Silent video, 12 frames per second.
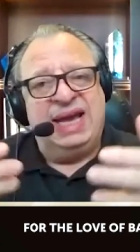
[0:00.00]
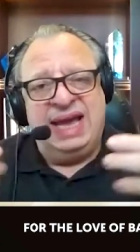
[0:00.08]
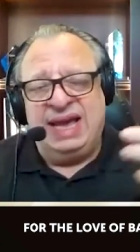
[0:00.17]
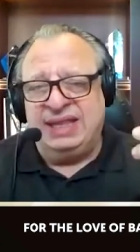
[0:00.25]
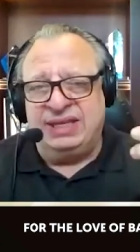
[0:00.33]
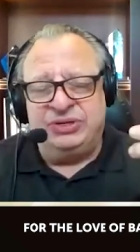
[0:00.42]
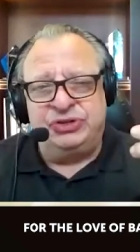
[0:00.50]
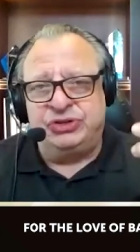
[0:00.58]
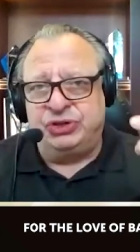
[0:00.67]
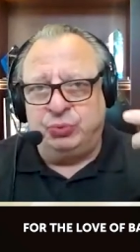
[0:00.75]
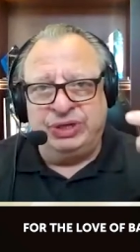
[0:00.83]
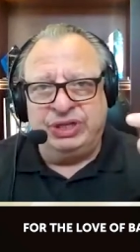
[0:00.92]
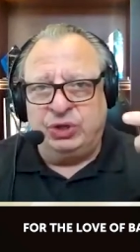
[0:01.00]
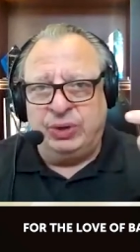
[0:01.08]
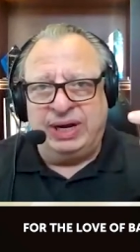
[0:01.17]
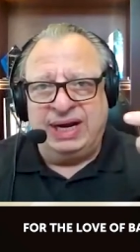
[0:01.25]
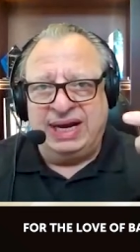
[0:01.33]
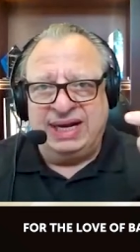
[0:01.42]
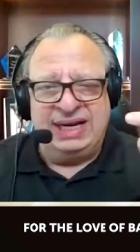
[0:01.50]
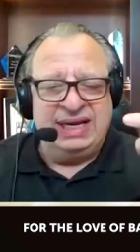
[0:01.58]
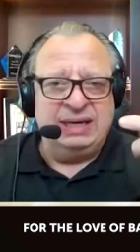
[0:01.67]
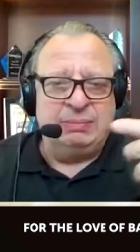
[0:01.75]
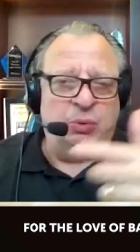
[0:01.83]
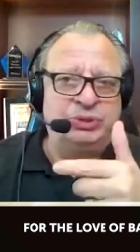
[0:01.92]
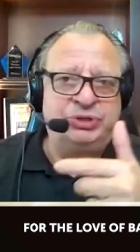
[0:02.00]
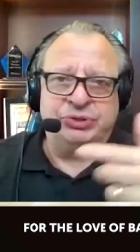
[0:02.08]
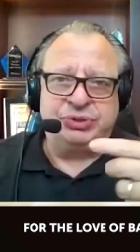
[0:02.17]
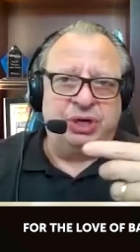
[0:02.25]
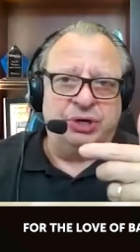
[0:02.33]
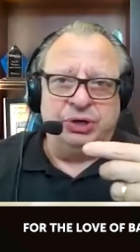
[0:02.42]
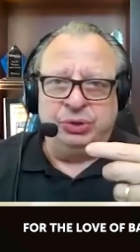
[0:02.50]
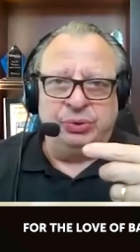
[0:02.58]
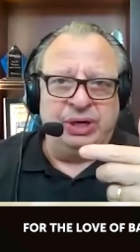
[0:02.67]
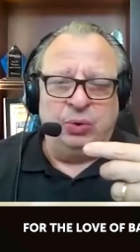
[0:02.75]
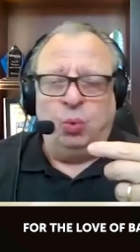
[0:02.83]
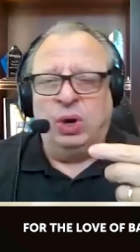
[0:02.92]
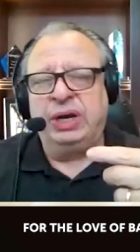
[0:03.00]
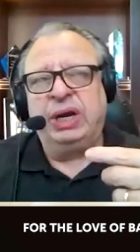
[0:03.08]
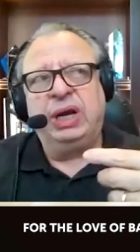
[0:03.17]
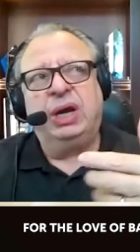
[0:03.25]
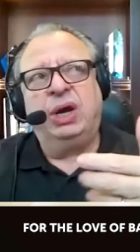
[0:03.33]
hey, this is a really great idea, but once you start doing it, what